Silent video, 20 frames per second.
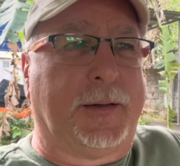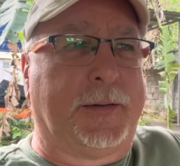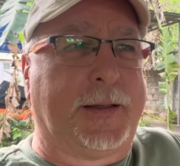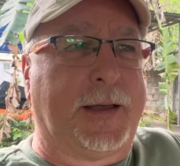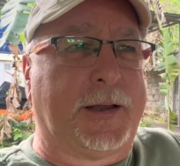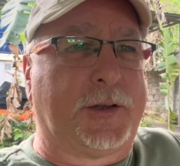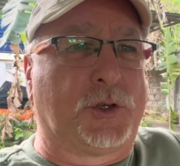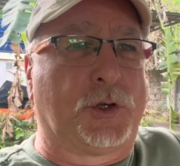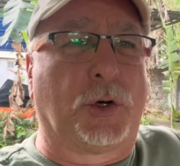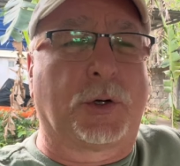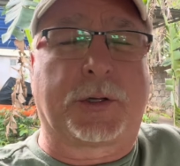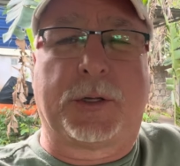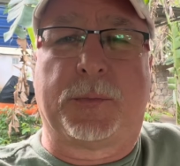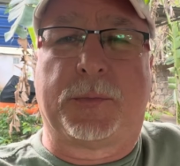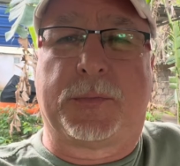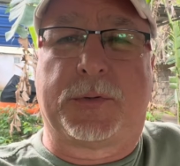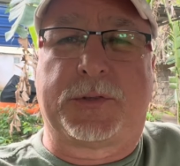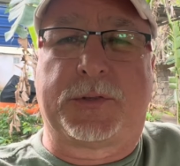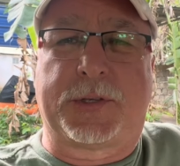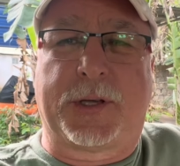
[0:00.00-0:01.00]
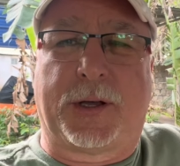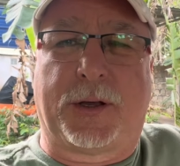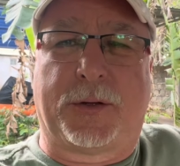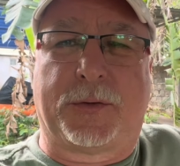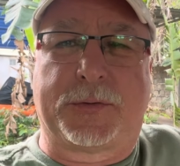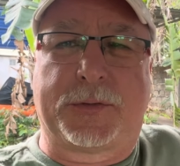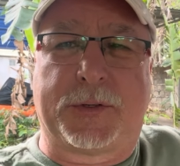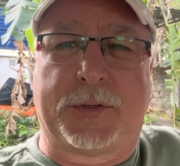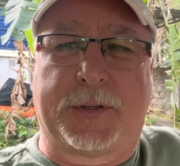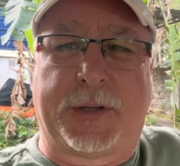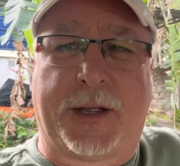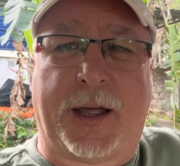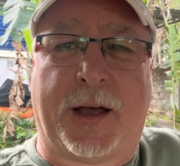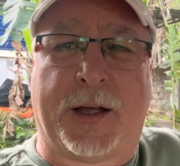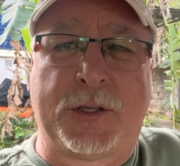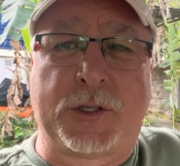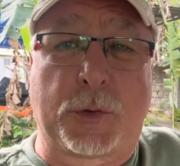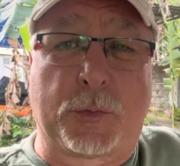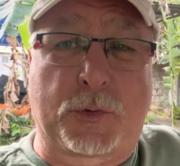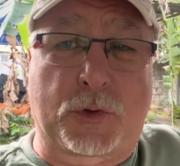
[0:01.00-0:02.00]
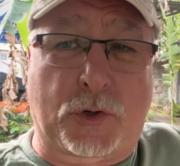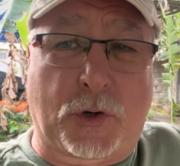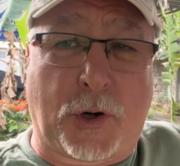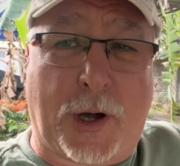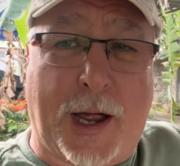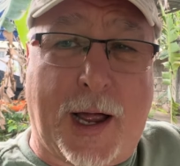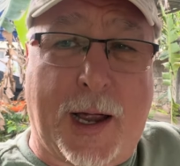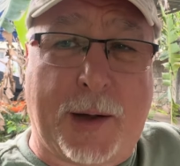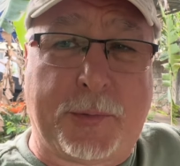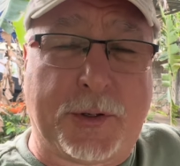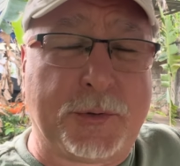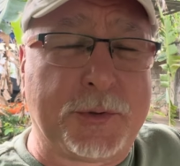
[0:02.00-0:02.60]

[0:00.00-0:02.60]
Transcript: that took themselves, they unsubscribed.